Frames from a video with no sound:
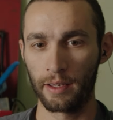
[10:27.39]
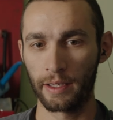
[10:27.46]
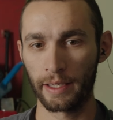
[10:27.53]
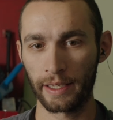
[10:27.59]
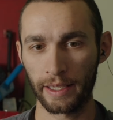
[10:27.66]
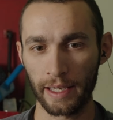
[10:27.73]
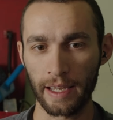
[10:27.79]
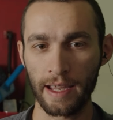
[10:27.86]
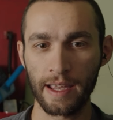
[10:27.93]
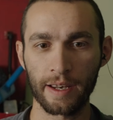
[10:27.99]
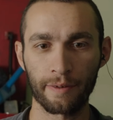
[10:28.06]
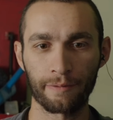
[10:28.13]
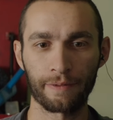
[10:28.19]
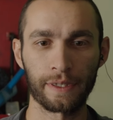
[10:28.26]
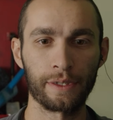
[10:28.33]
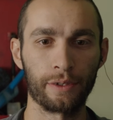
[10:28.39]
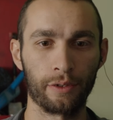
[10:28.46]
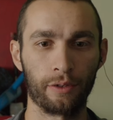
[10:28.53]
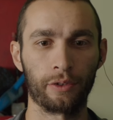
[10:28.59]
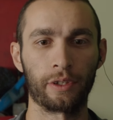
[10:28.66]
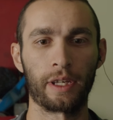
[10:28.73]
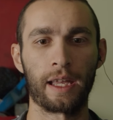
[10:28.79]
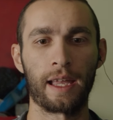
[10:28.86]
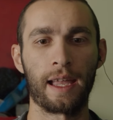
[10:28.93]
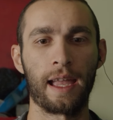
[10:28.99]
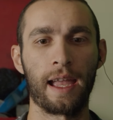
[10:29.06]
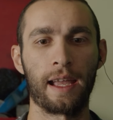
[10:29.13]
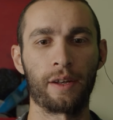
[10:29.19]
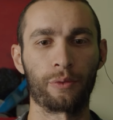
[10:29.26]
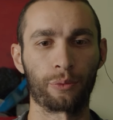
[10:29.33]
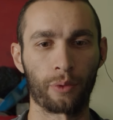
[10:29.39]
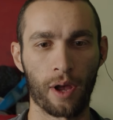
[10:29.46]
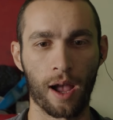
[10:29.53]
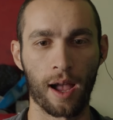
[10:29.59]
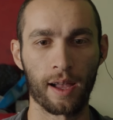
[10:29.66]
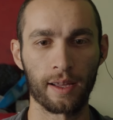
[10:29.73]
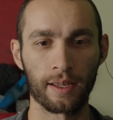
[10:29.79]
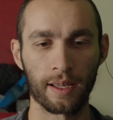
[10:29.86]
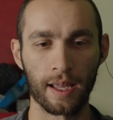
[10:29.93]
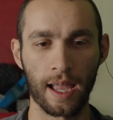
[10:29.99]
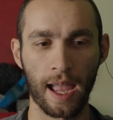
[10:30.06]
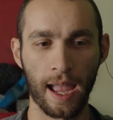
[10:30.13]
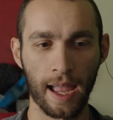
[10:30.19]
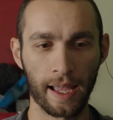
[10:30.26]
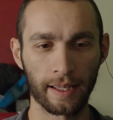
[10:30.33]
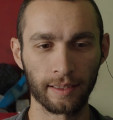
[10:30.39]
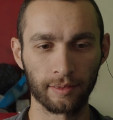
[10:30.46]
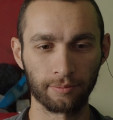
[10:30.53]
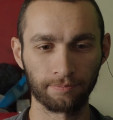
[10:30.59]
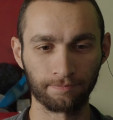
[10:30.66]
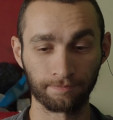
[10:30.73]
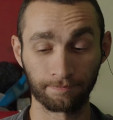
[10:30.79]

sit in a field and rot. And